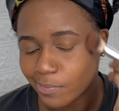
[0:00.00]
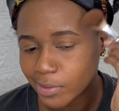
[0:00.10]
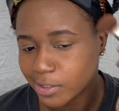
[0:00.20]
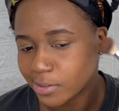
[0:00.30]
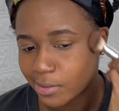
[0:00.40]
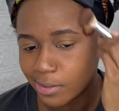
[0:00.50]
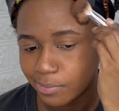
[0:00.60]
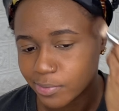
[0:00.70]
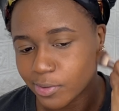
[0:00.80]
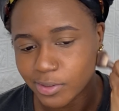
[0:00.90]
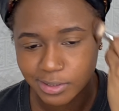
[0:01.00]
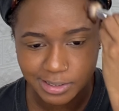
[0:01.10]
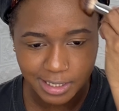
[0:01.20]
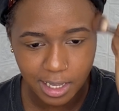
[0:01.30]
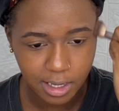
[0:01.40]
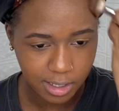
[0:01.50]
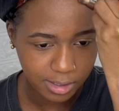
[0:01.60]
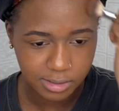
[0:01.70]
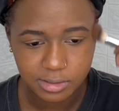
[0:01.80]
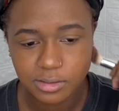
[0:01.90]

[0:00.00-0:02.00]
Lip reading: Blend it up on the sides.